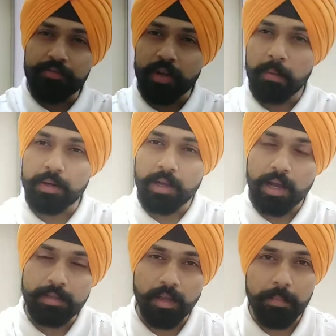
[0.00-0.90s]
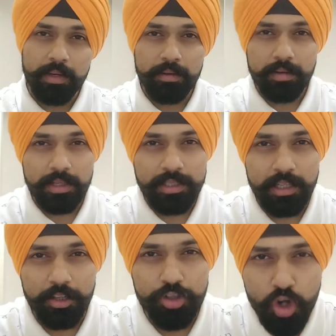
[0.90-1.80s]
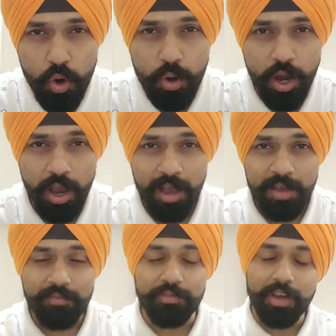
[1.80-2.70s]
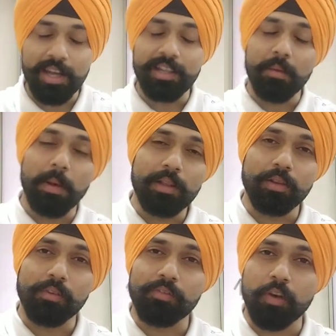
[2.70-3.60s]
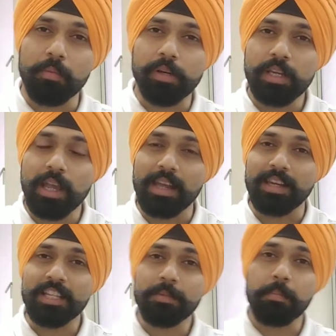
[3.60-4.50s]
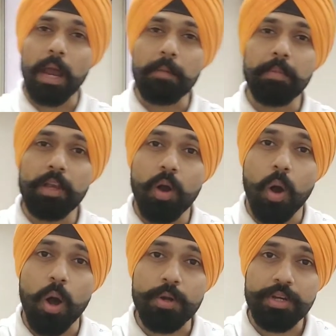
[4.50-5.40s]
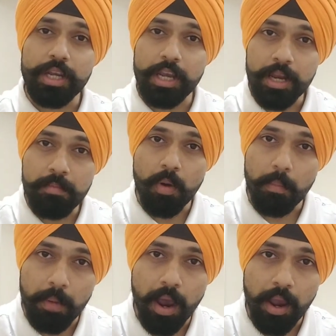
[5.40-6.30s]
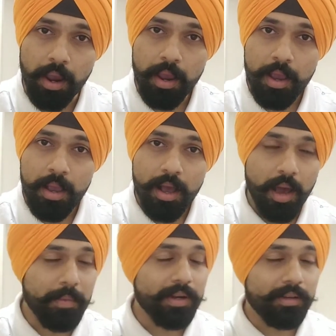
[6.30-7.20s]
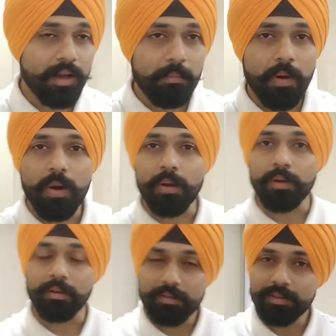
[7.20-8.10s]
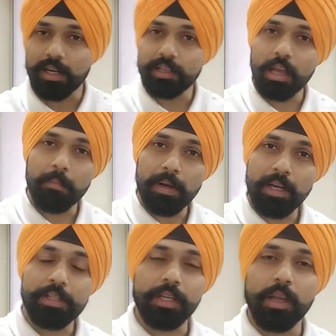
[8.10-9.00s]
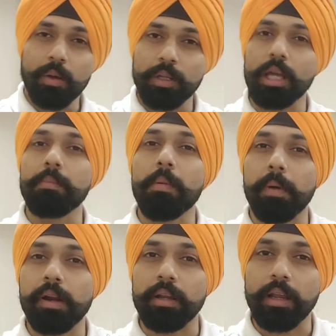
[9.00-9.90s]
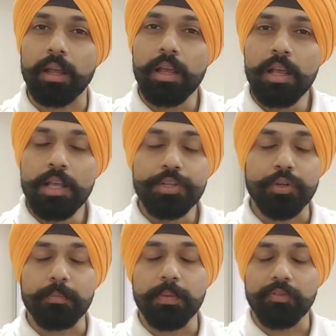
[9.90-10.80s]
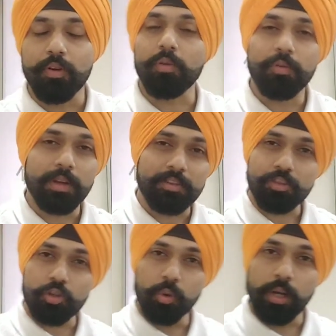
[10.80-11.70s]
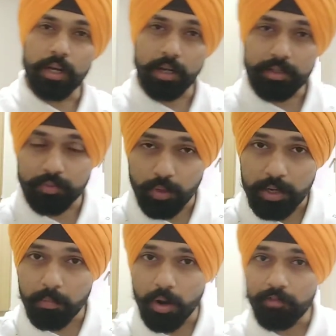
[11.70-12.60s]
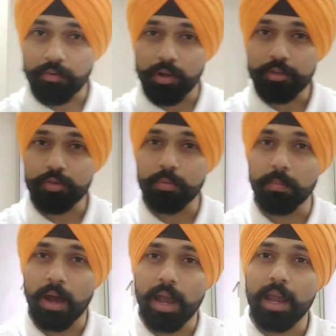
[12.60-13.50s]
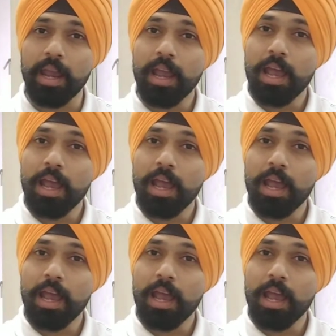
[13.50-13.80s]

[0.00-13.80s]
of summer guys i mean is it a joke we are in the month of february and it's piping hot in mumbai i mean come on sardiyan padni chahiye aur garmi pad rahi hai so before it's too late it's very important for us to buy